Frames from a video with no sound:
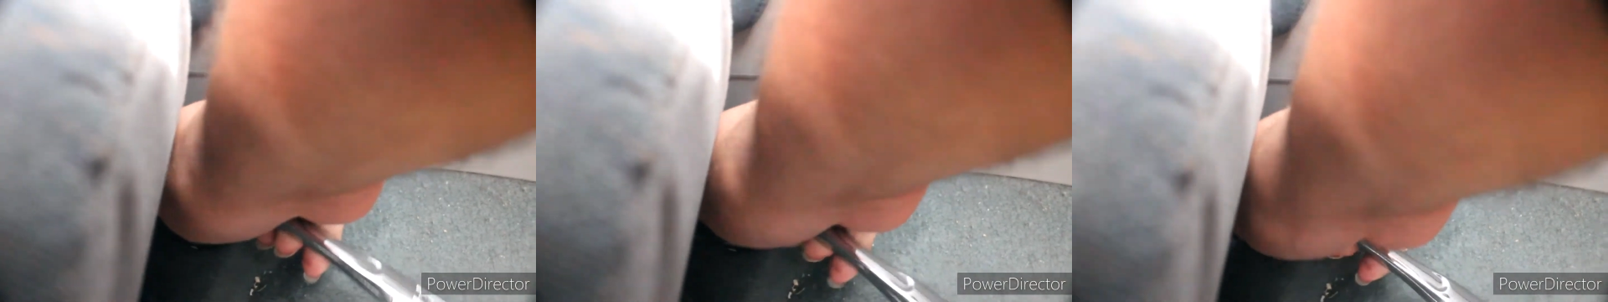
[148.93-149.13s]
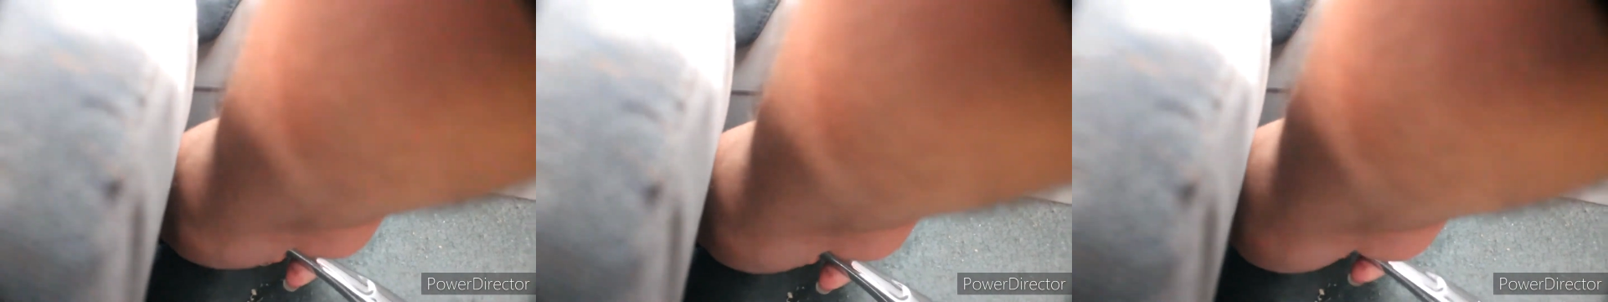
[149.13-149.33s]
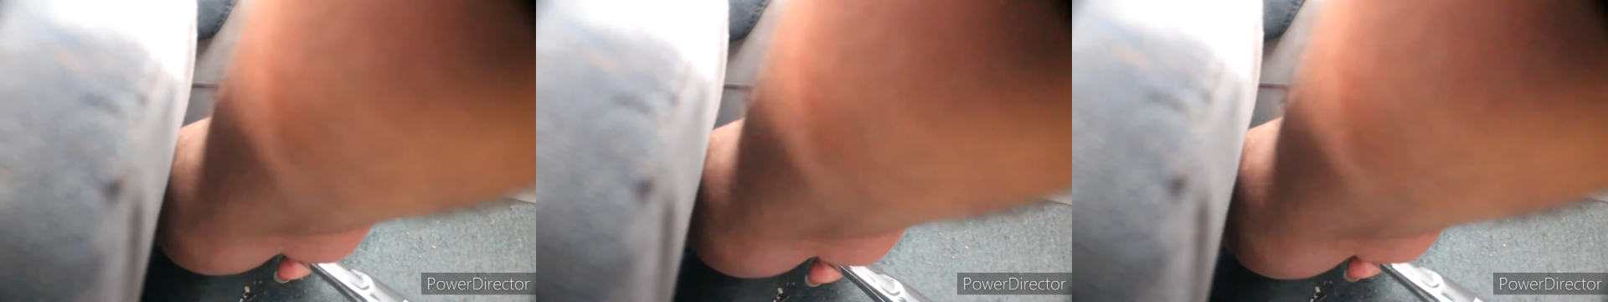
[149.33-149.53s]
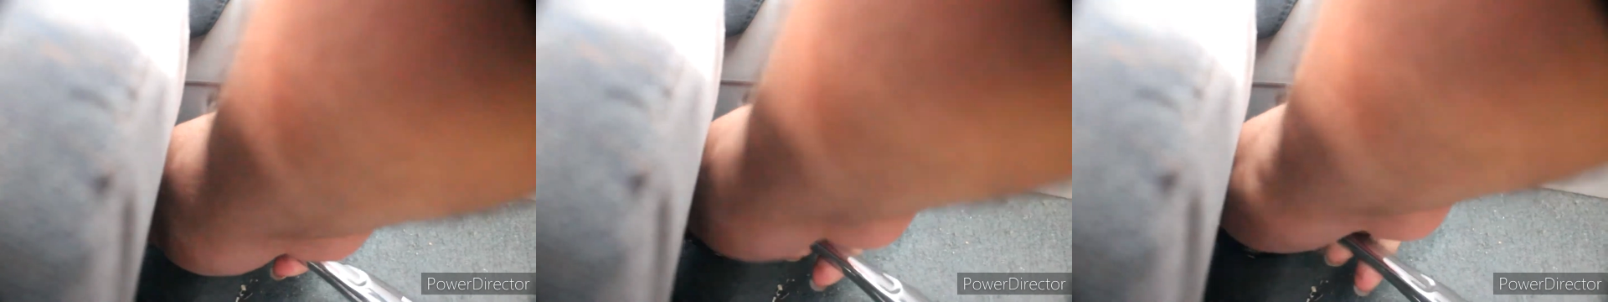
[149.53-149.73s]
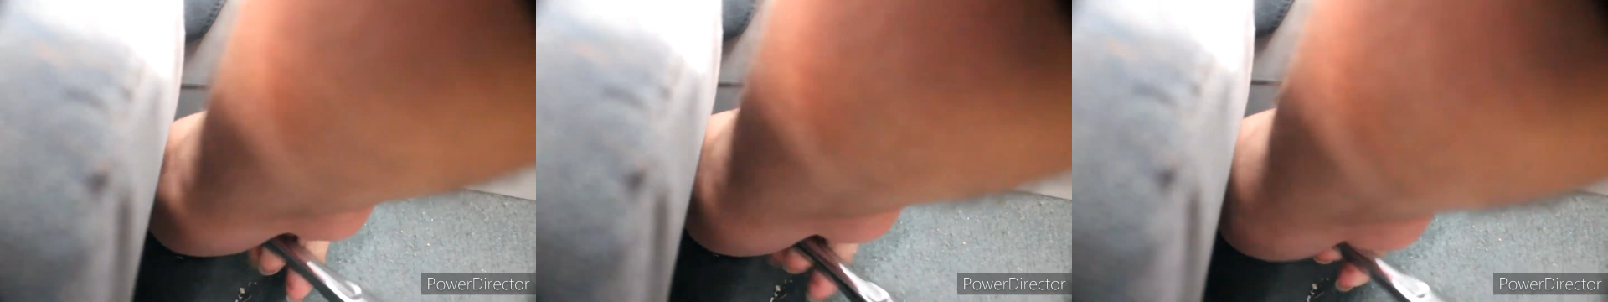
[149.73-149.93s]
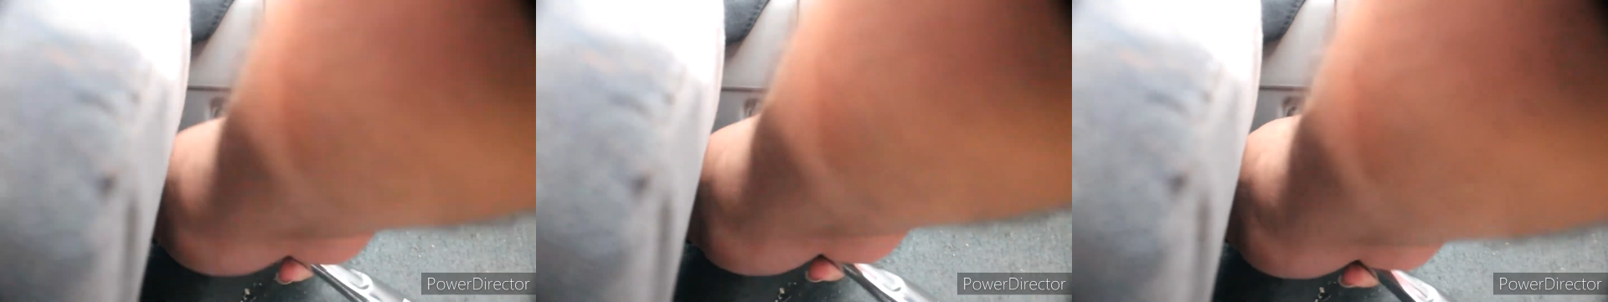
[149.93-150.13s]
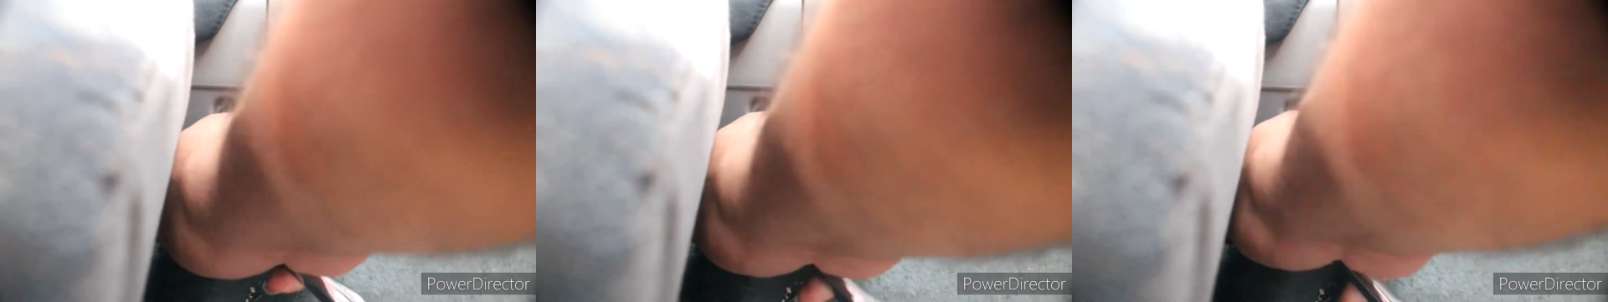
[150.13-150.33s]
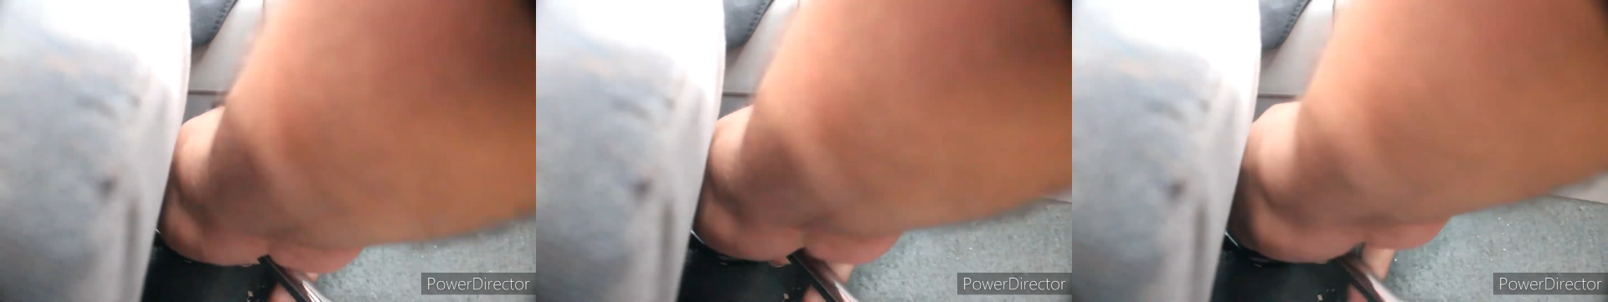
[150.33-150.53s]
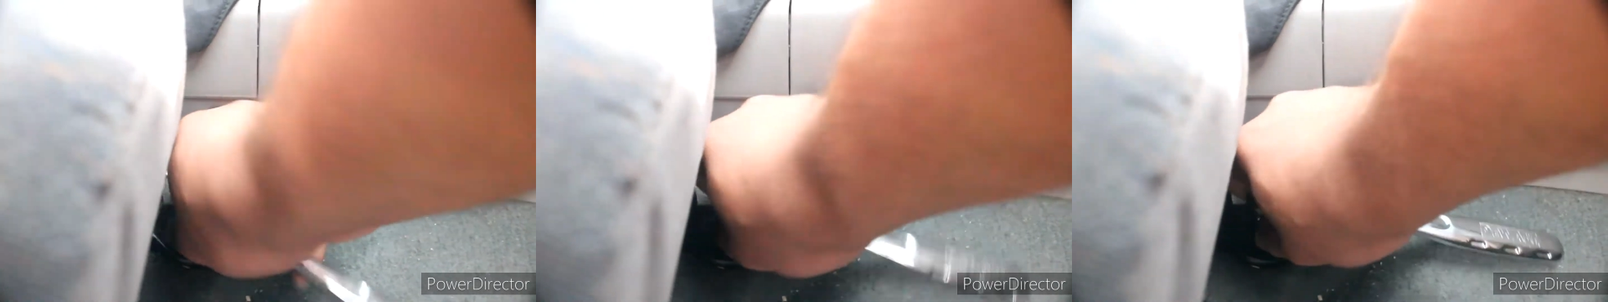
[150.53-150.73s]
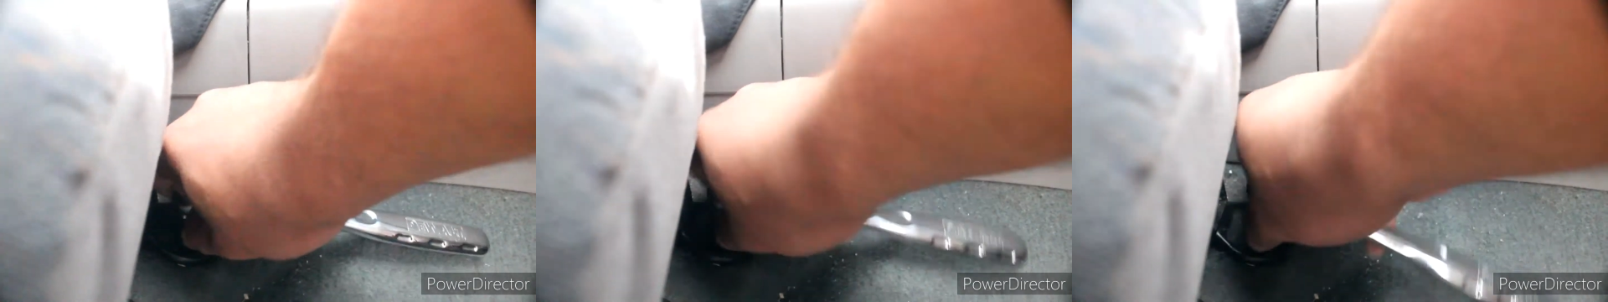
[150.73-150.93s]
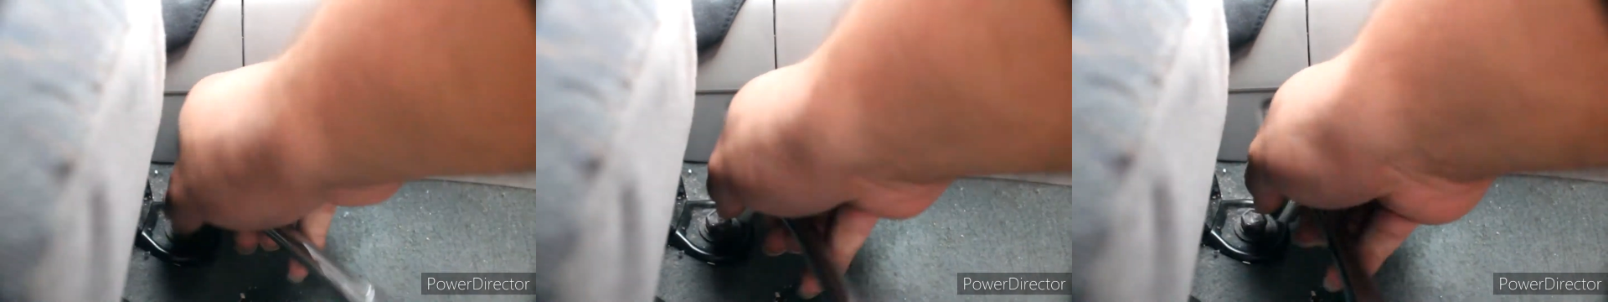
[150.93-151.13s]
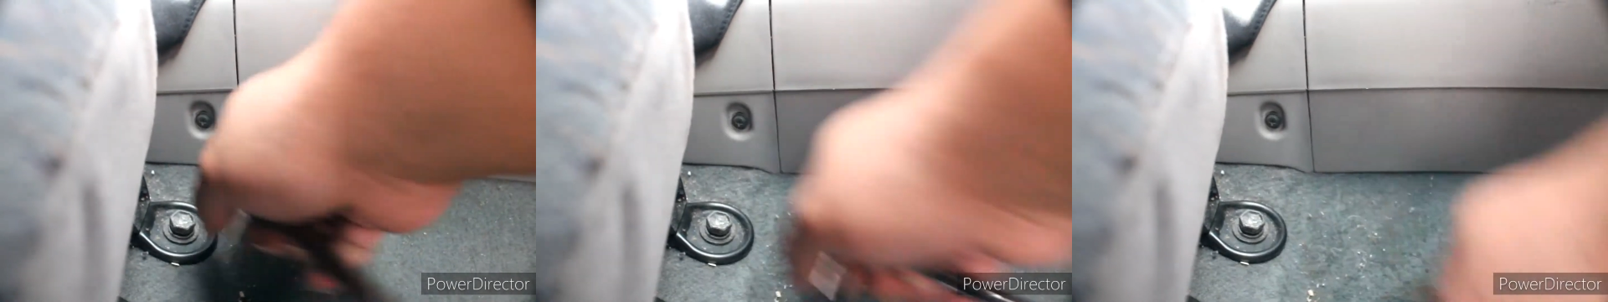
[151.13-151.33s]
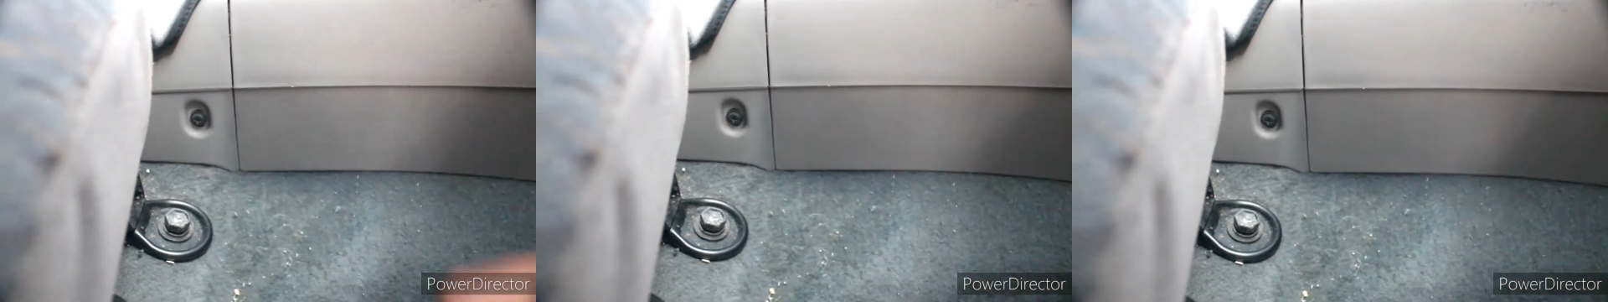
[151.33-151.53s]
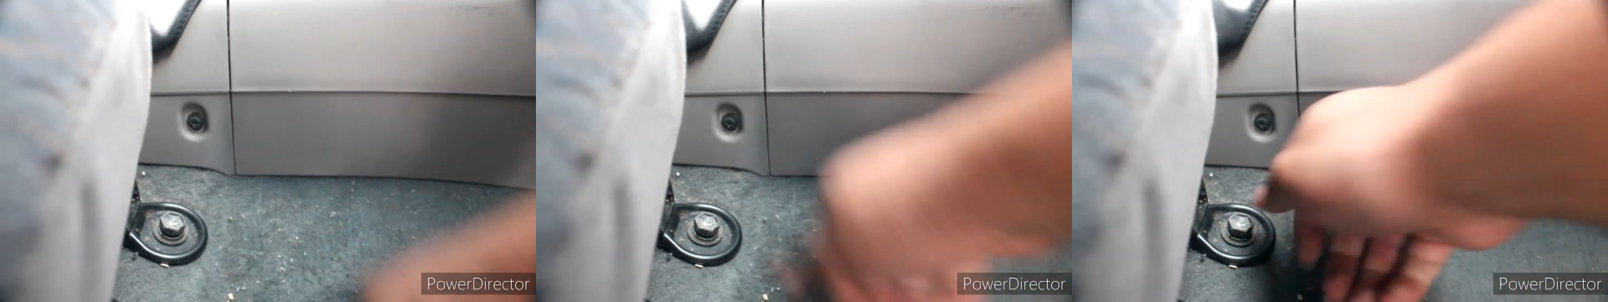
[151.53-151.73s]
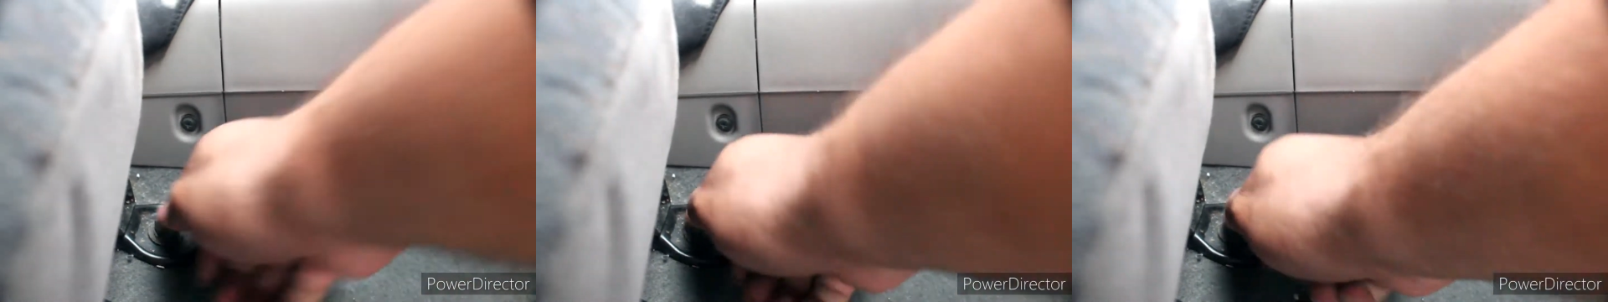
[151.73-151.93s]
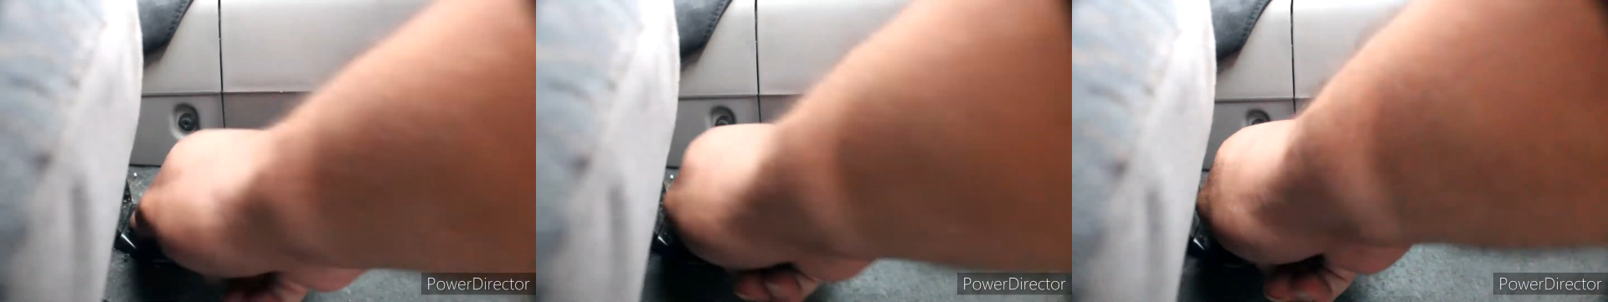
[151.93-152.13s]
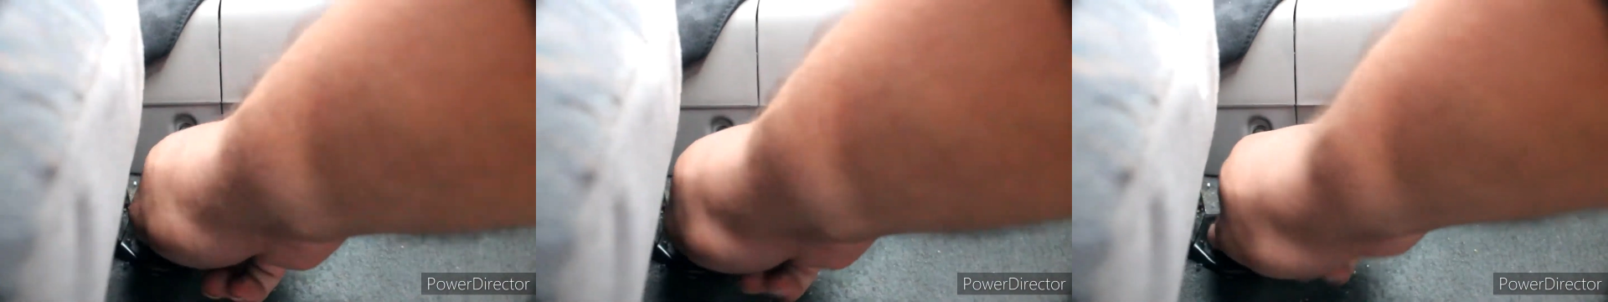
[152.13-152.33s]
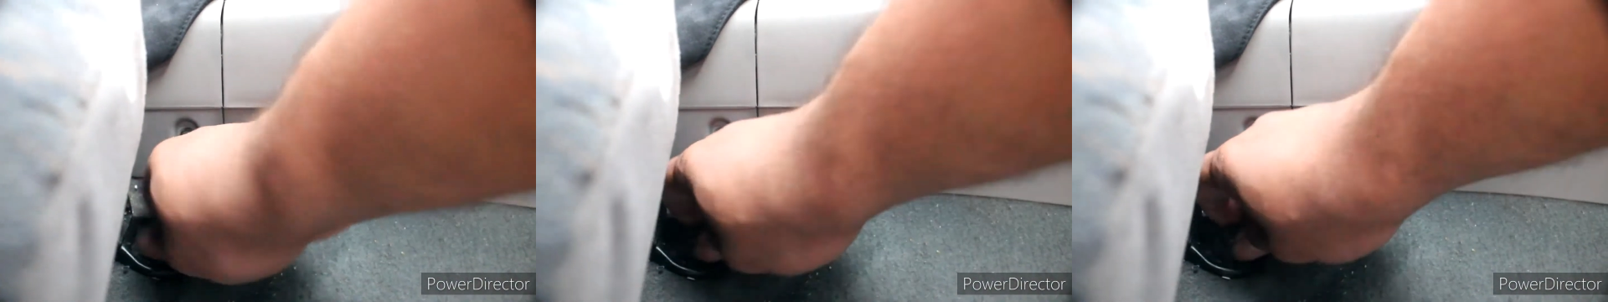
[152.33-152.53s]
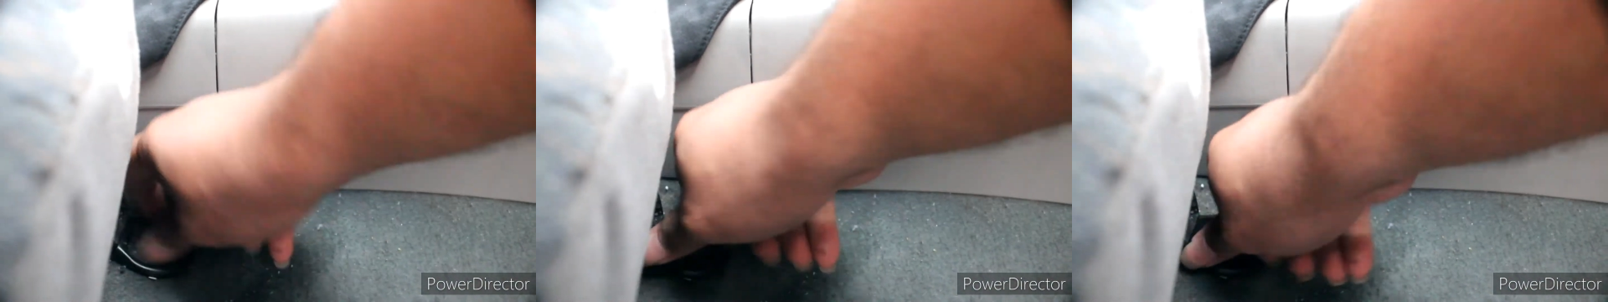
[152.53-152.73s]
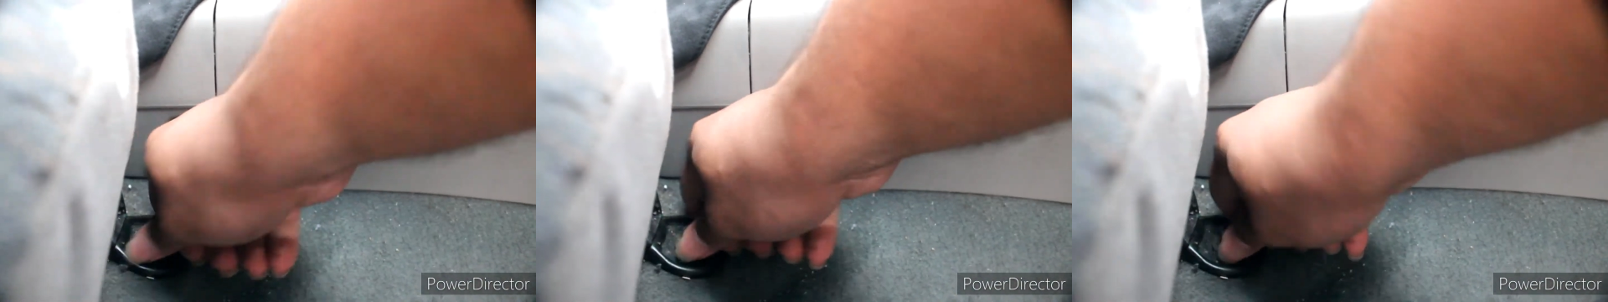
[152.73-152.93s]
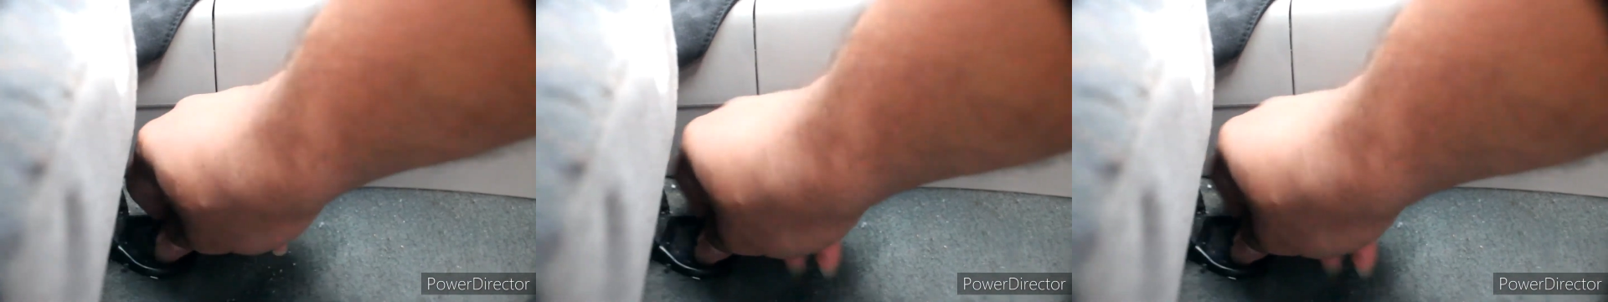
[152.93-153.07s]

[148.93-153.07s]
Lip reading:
No face is visible, so there are no lips to read.